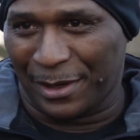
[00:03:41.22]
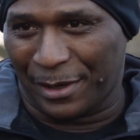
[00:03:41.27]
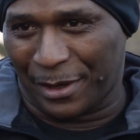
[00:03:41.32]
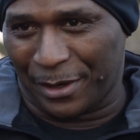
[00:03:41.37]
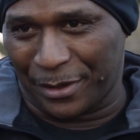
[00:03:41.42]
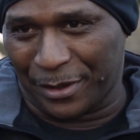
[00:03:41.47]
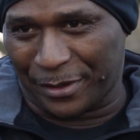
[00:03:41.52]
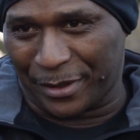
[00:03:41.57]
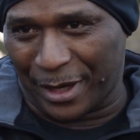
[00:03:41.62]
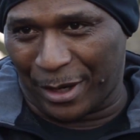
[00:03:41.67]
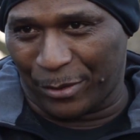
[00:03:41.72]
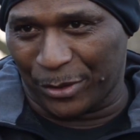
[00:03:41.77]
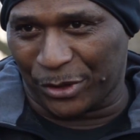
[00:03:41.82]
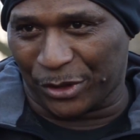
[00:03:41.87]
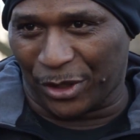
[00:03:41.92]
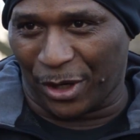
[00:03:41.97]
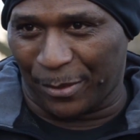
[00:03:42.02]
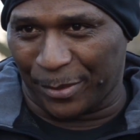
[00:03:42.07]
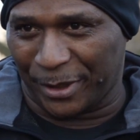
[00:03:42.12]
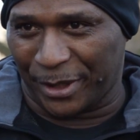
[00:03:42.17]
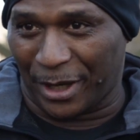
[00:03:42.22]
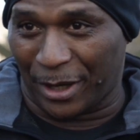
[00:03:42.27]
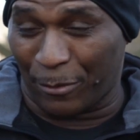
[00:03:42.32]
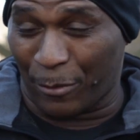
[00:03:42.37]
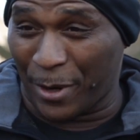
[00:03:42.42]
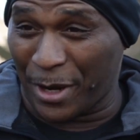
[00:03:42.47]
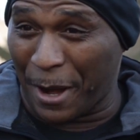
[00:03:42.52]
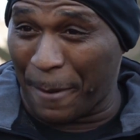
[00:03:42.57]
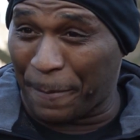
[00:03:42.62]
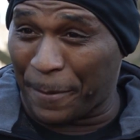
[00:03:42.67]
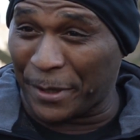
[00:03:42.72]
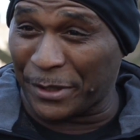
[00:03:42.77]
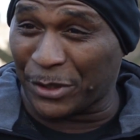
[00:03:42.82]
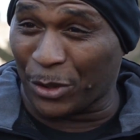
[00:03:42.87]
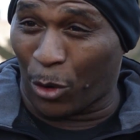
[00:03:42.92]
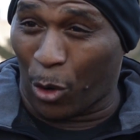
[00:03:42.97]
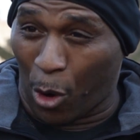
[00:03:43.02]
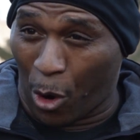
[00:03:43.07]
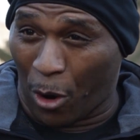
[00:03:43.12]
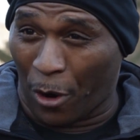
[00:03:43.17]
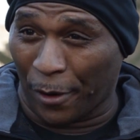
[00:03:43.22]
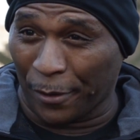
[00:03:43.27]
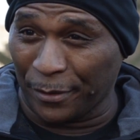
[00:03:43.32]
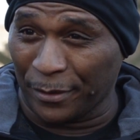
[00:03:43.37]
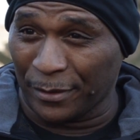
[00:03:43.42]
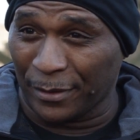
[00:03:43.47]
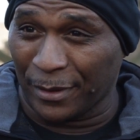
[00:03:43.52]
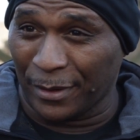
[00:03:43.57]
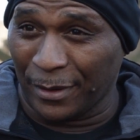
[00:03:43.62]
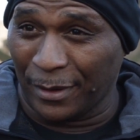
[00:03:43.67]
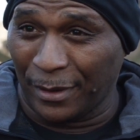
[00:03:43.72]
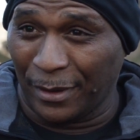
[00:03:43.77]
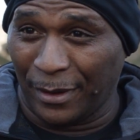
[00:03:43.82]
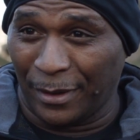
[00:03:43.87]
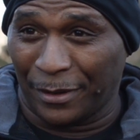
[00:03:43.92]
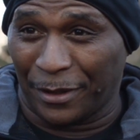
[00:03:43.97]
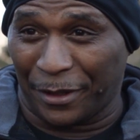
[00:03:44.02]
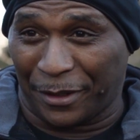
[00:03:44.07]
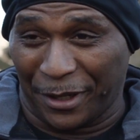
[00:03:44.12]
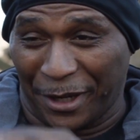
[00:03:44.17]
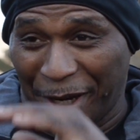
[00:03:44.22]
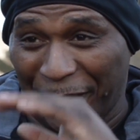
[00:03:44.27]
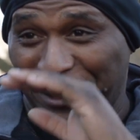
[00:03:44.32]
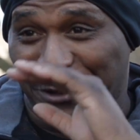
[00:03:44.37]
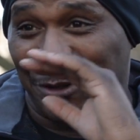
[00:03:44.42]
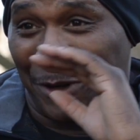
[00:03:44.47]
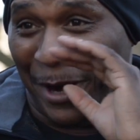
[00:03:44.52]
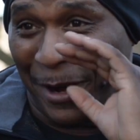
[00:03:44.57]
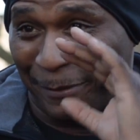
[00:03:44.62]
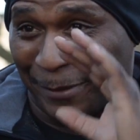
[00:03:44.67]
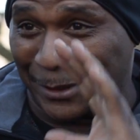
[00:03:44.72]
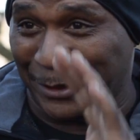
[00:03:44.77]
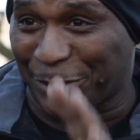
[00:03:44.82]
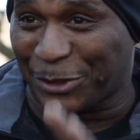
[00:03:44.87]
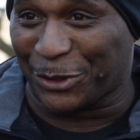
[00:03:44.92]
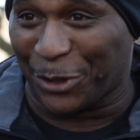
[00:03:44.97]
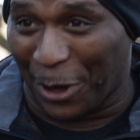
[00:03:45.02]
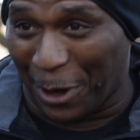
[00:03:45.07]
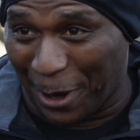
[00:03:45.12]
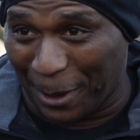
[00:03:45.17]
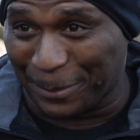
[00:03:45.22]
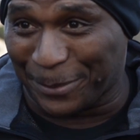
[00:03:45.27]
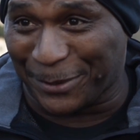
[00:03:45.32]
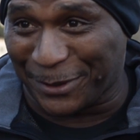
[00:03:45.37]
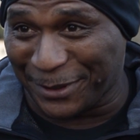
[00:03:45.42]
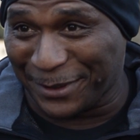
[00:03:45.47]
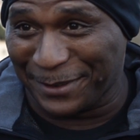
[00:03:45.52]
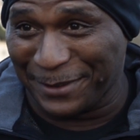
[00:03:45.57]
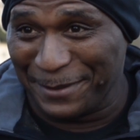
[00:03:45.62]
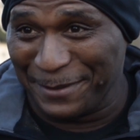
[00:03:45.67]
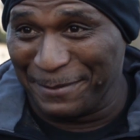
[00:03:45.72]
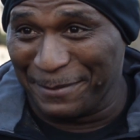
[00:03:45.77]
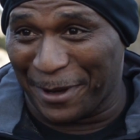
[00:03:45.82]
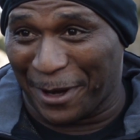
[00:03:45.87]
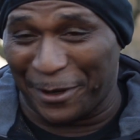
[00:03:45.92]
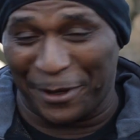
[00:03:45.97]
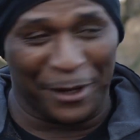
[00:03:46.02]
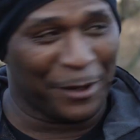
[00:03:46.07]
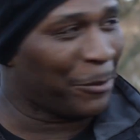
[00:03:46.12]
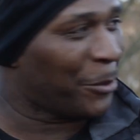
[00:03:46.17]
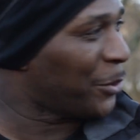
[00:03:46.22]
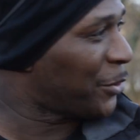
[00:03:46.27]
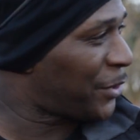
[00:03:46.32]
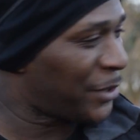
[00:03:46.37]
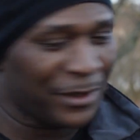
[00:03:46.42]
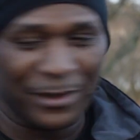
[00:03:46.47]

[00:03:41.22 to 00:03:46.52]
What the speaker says: and a car was coming. And when I pressed the horn, the car driver stopped and then was